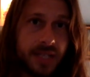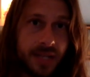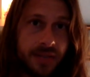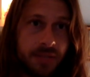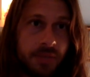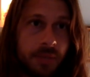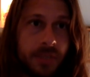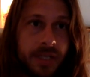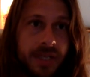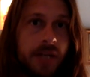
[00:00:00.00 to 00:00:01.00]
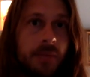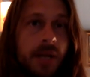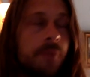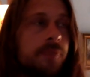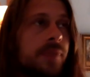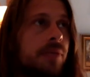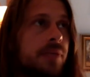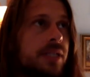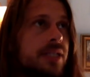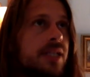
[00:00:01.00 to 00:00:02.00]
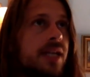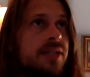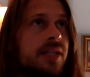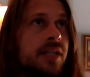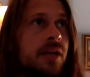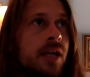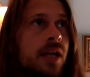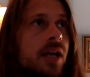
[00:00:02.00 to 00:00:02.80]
that I think people need to hear about and be discussing